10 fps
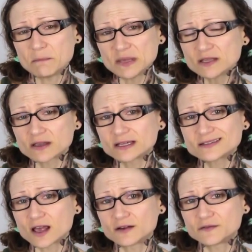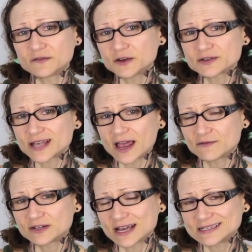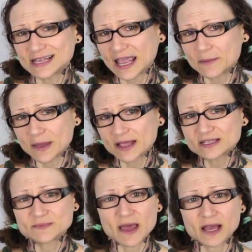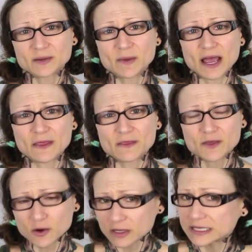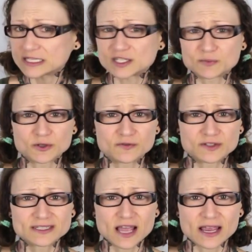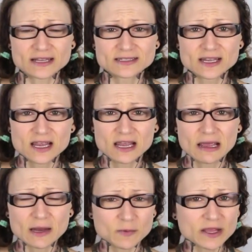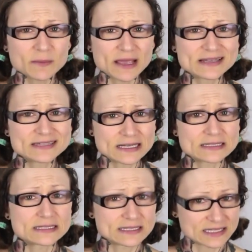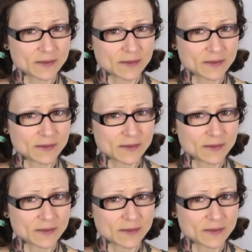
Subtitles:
billions on fierce advertising campaigns backed by thoroughly disproved science, it really makes sense to